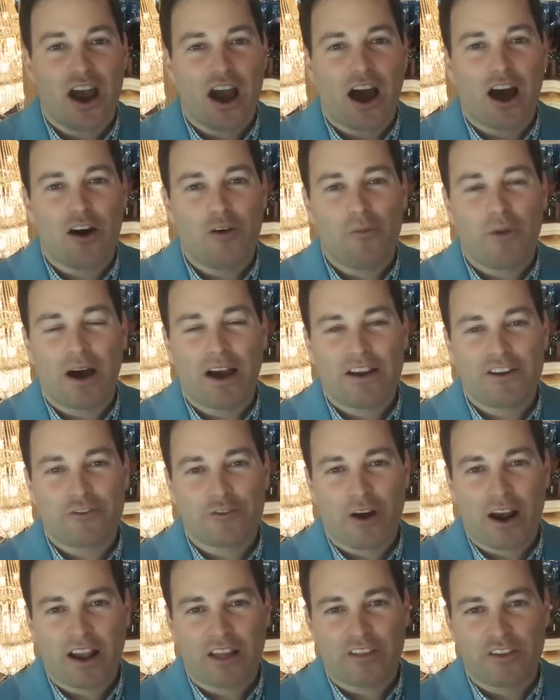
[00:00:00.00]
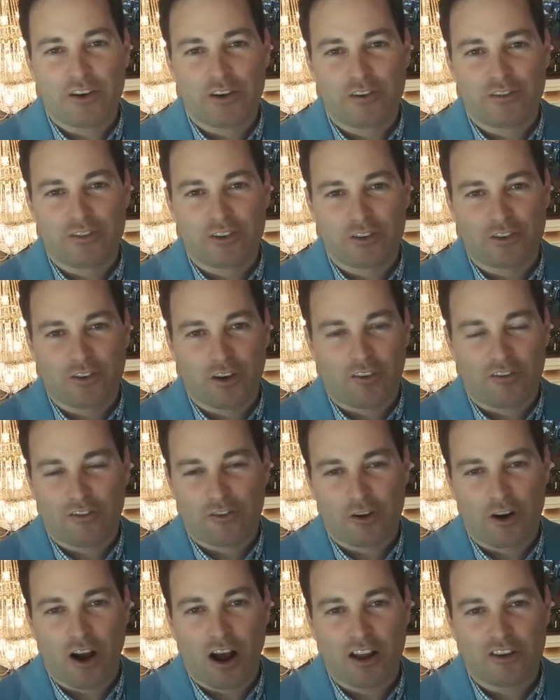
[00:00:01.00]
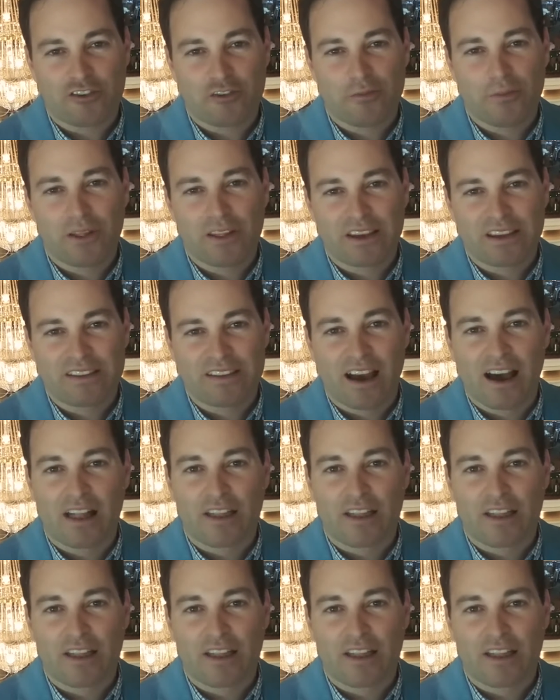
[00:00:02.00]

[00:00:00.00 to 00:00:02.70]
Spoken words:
I'll buy a dry cleaner for $100 million.